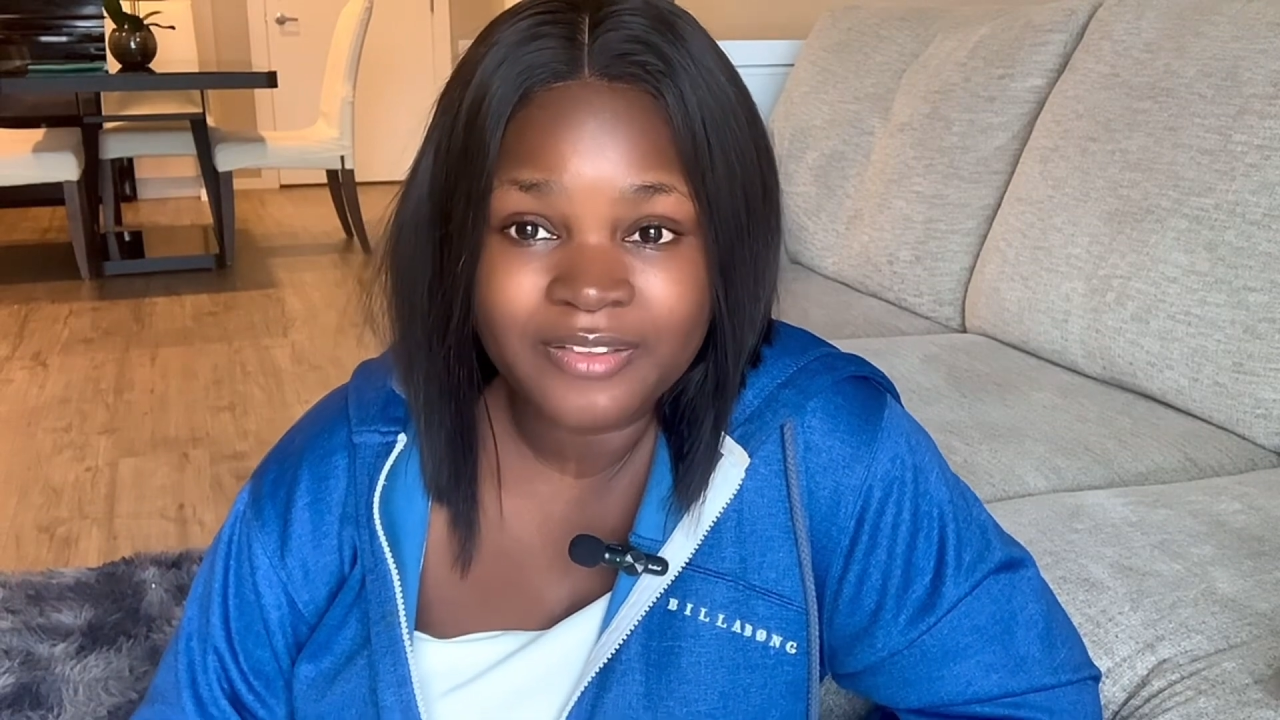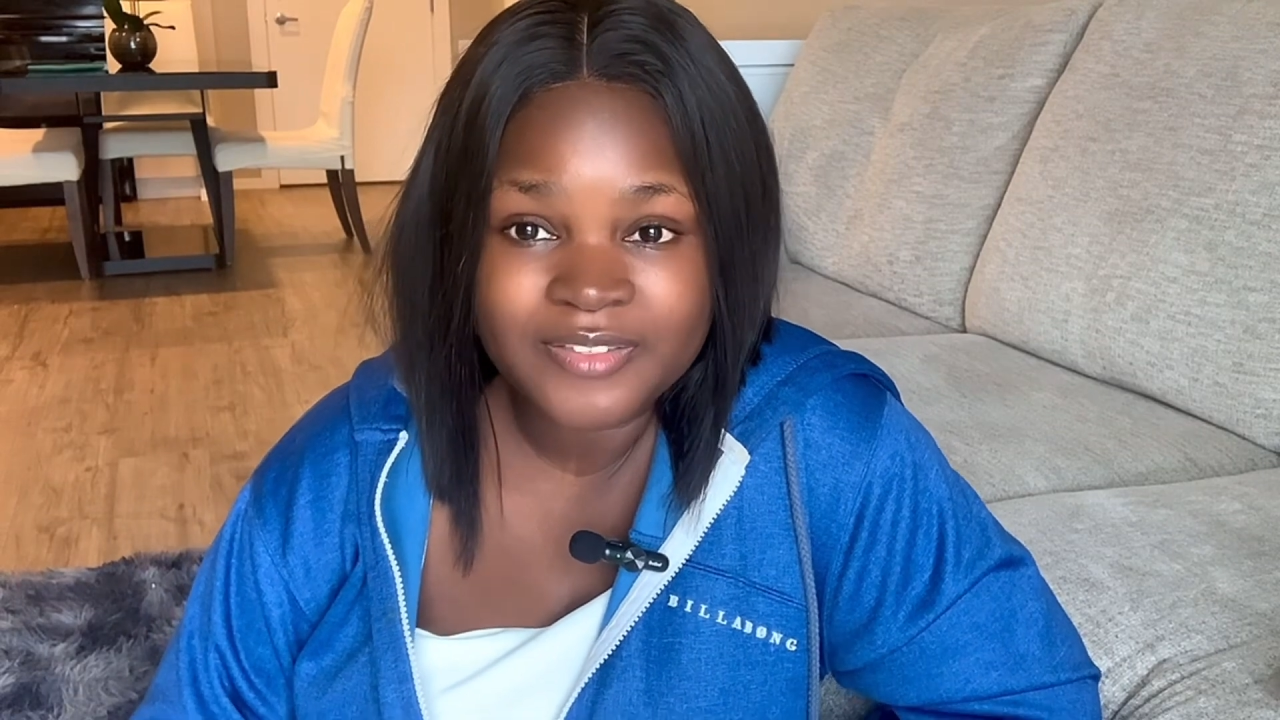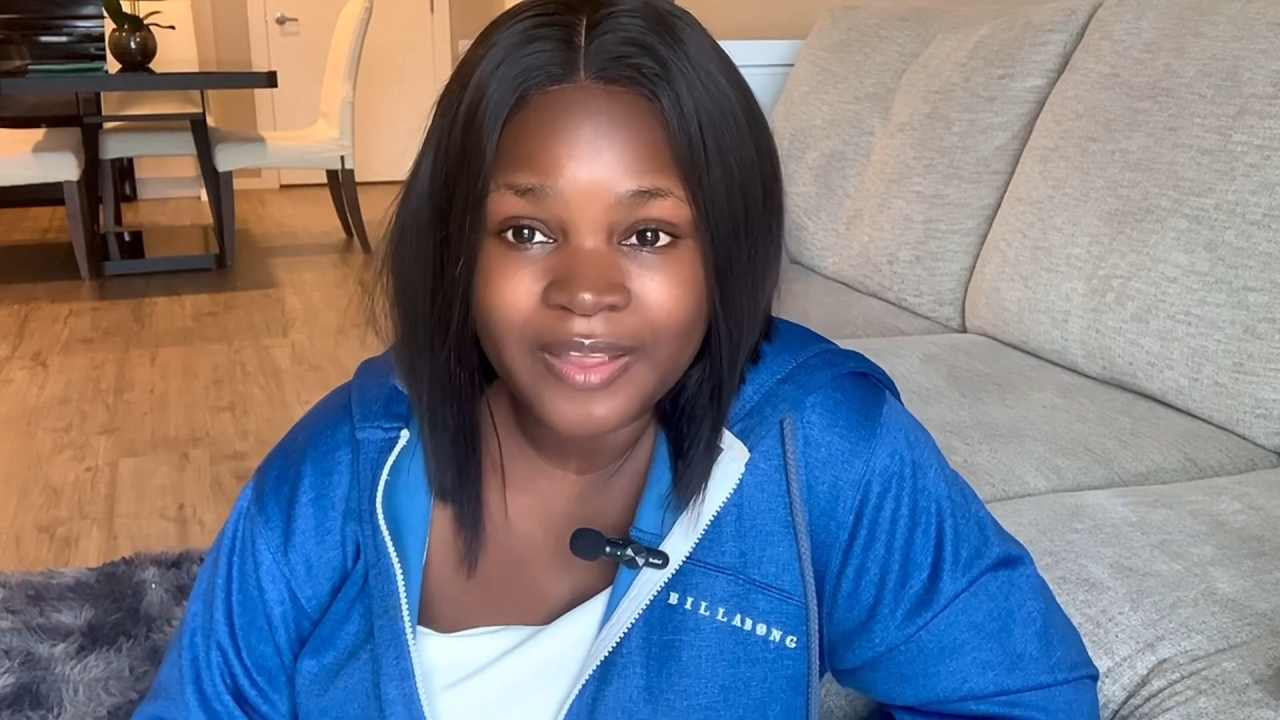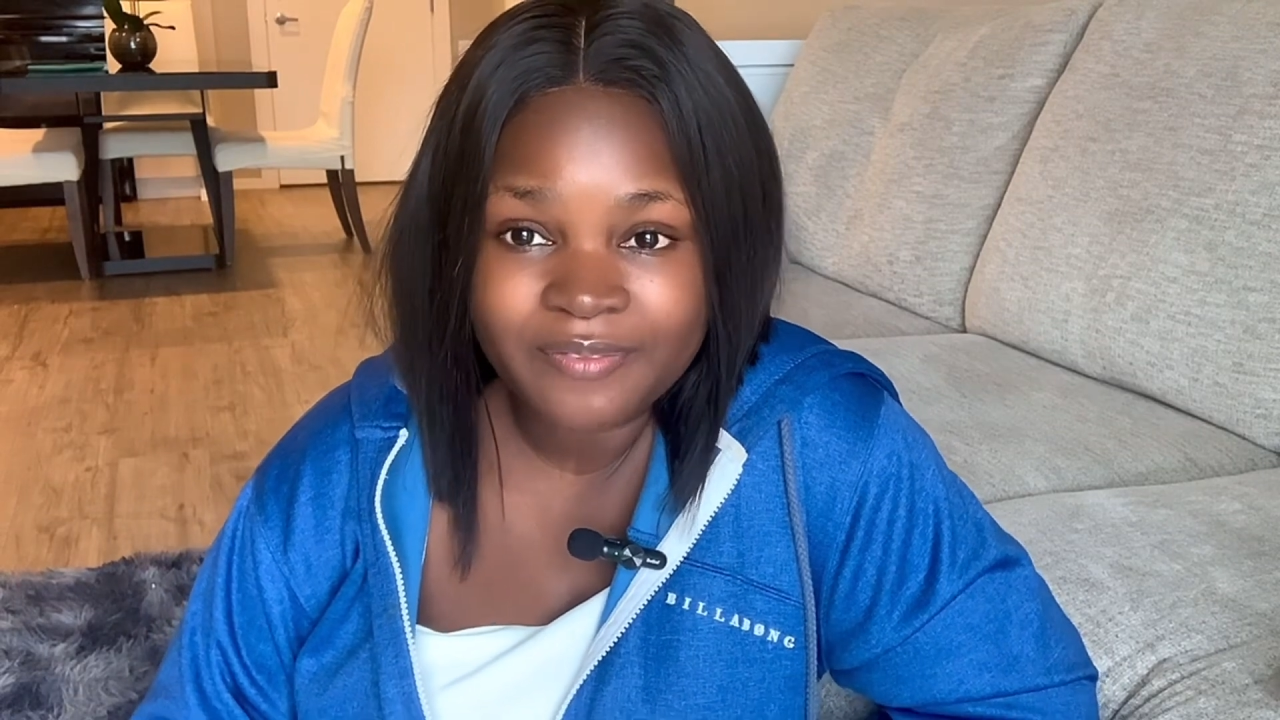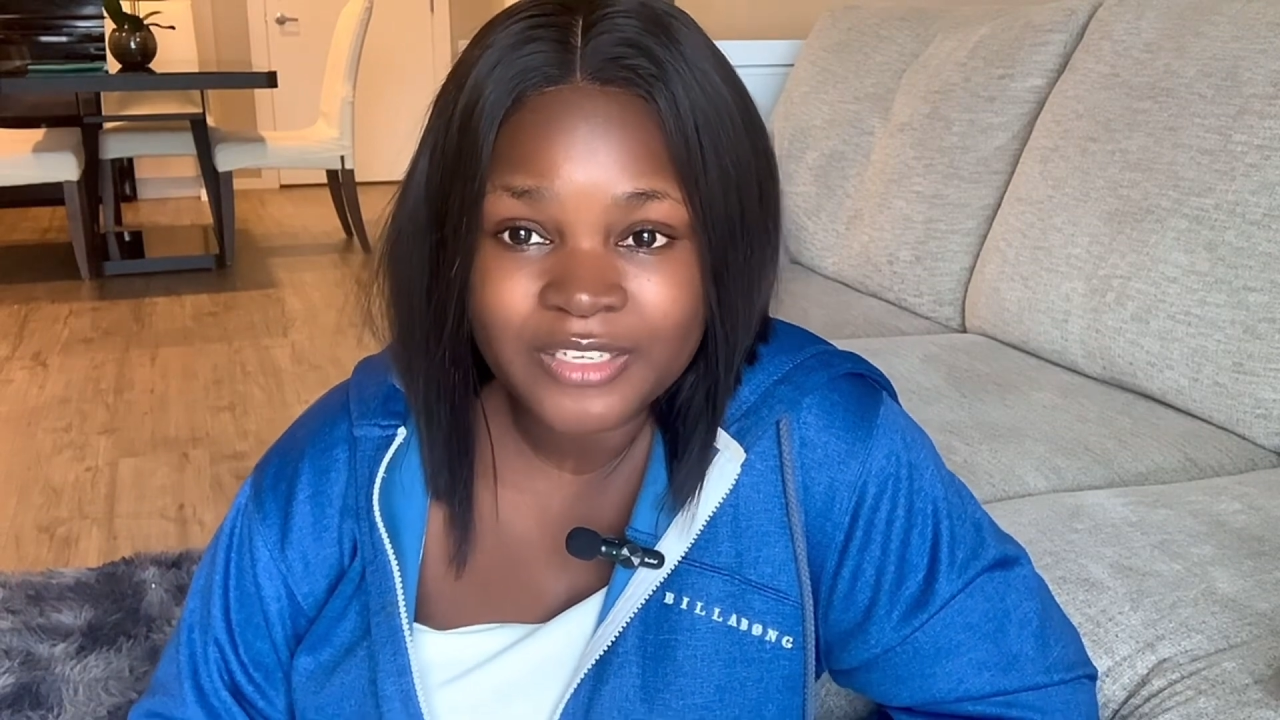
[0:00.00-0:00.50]

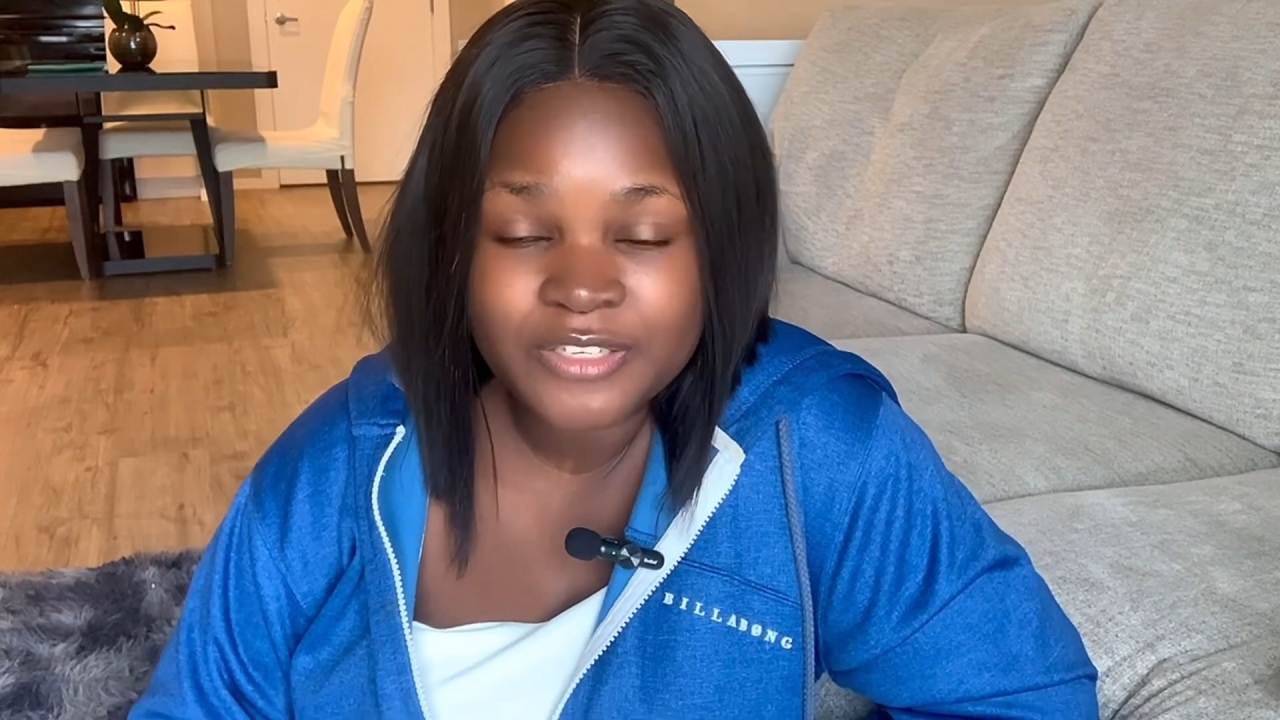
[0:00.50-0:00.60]
service